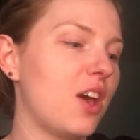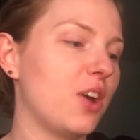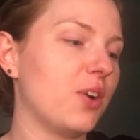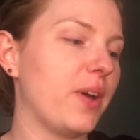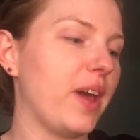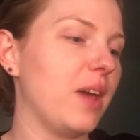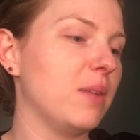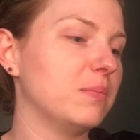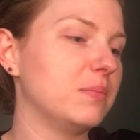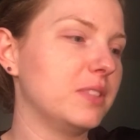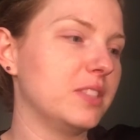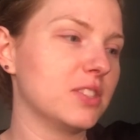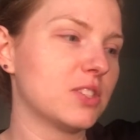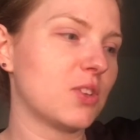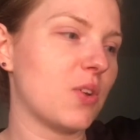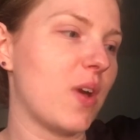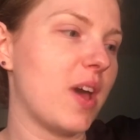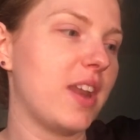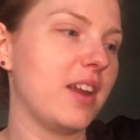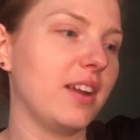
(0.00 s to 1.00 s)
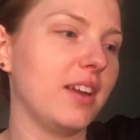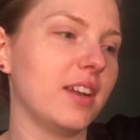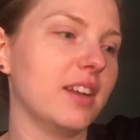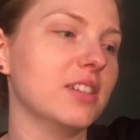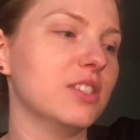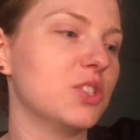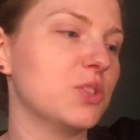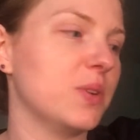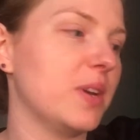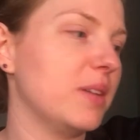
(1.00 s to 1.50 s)
Okay, let's go ahead and get
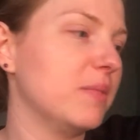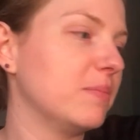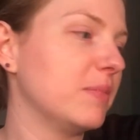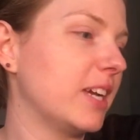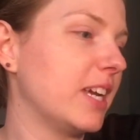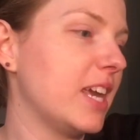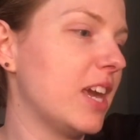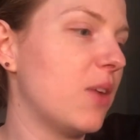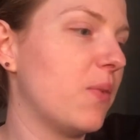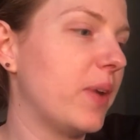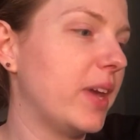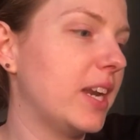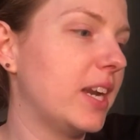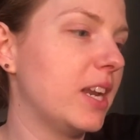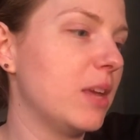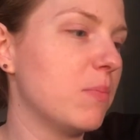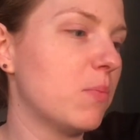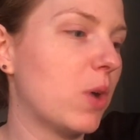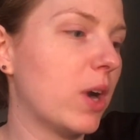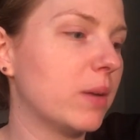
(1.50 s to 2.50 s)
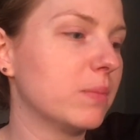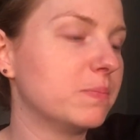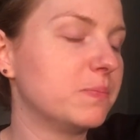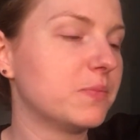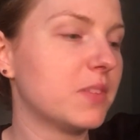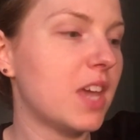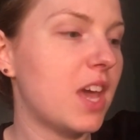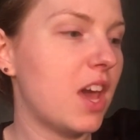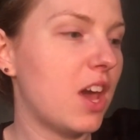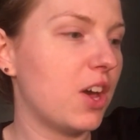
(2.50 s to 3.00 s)
into it. I can't wait anymore.
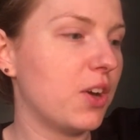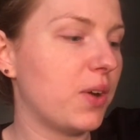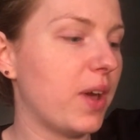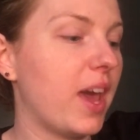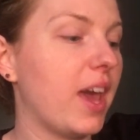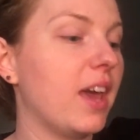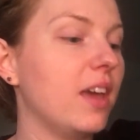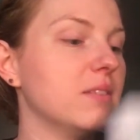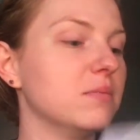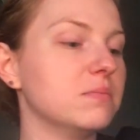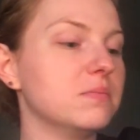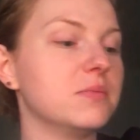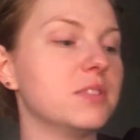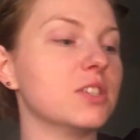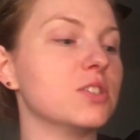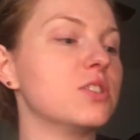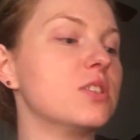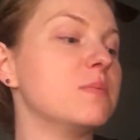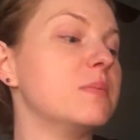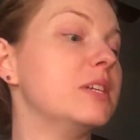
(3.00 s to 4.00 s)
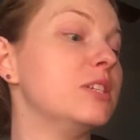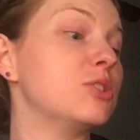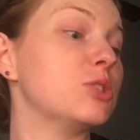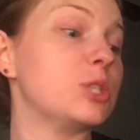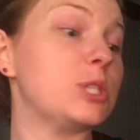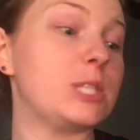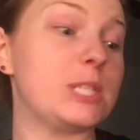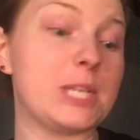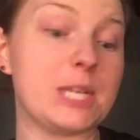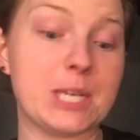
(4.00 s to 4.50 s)
Okay, there's some
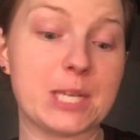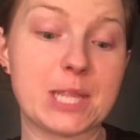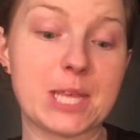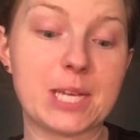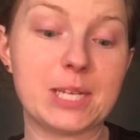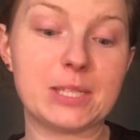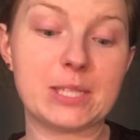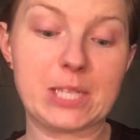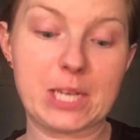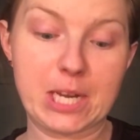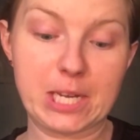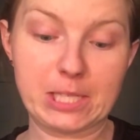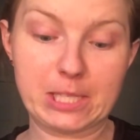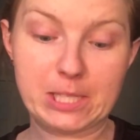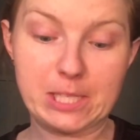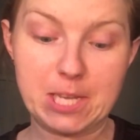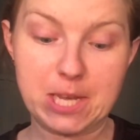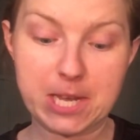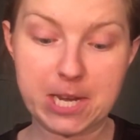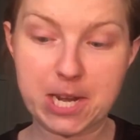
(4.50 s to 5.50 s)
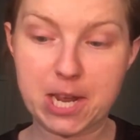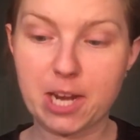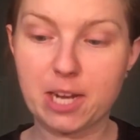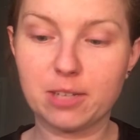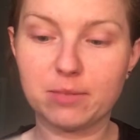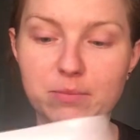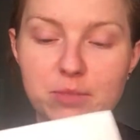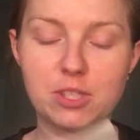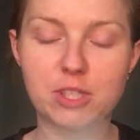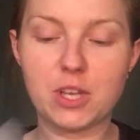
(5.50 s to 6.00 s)
interesting things that I see in
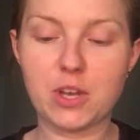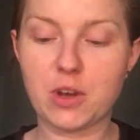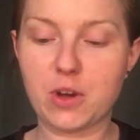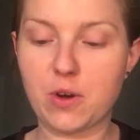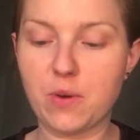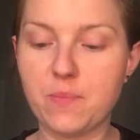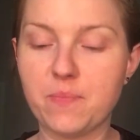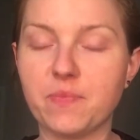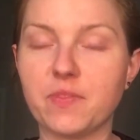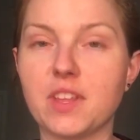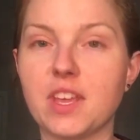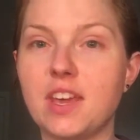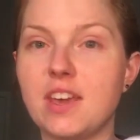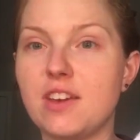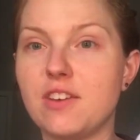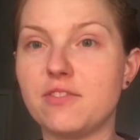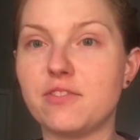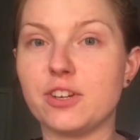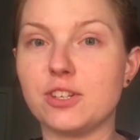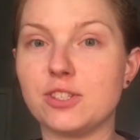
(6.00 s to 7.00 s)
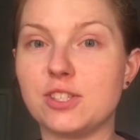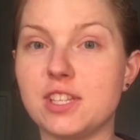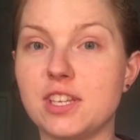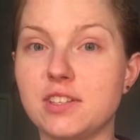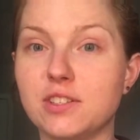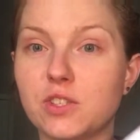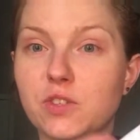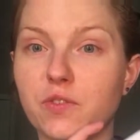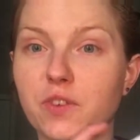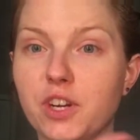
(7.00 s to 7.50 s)
here. So first
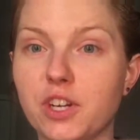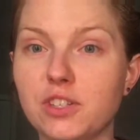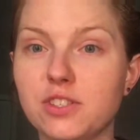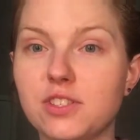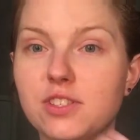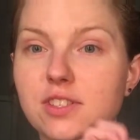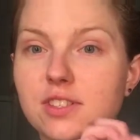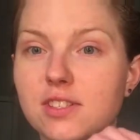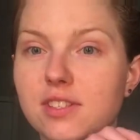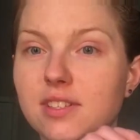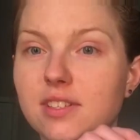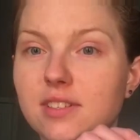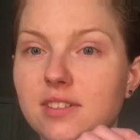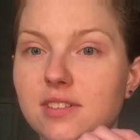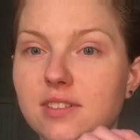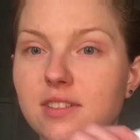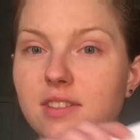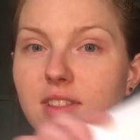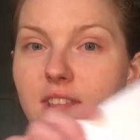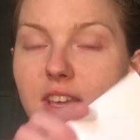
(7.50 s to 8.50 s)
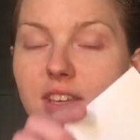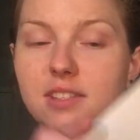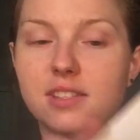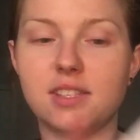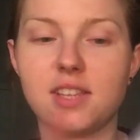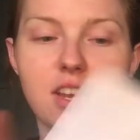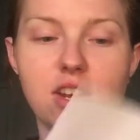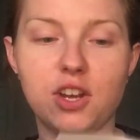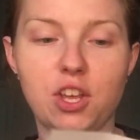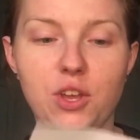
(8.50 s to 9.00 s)
things first, they
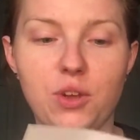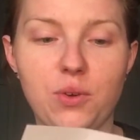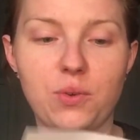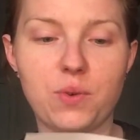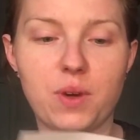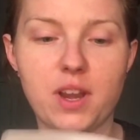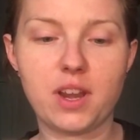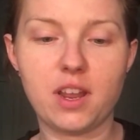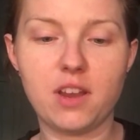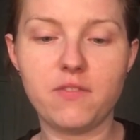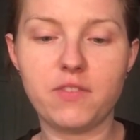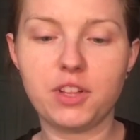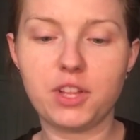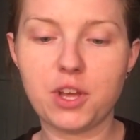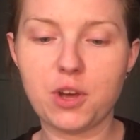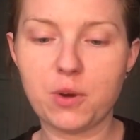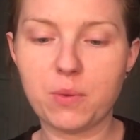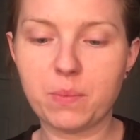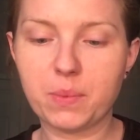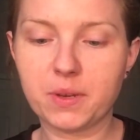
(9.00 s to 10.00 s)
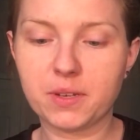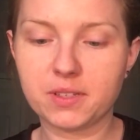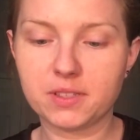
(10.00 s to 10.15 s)
send you an envelope.